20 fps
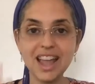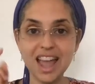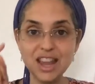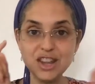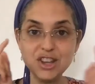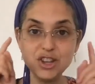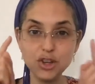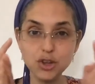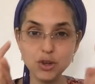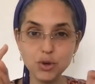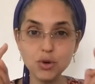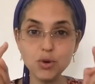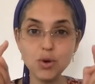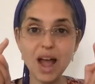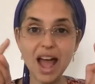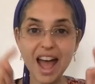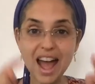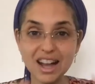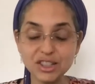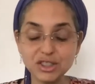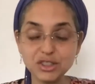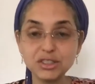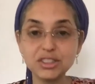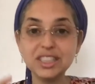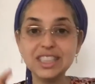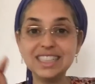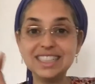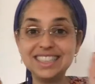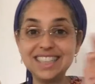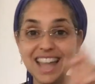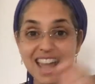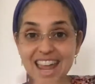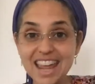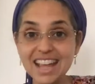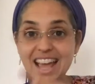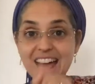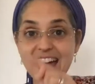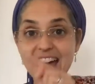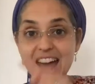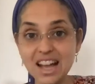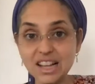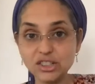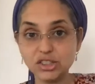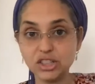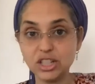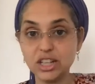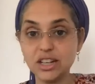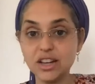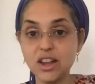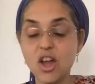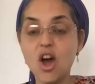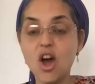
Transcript: and you actually take action